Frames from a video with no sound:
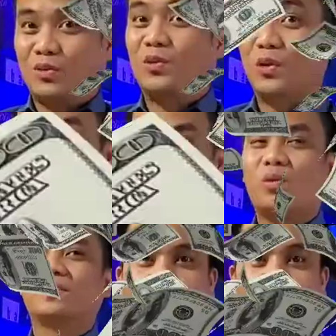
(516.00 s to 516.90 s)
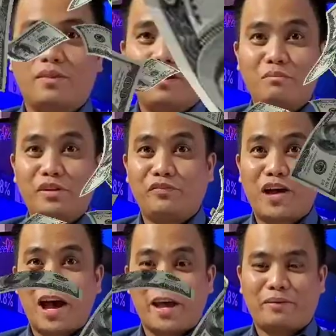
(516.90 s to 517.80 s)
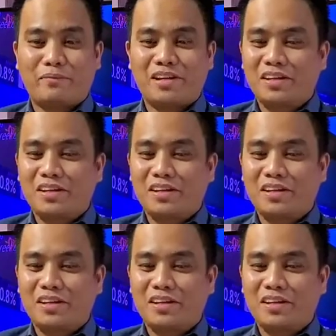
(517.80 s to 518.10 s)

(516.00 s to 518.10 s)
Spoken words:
to grow. Number 5,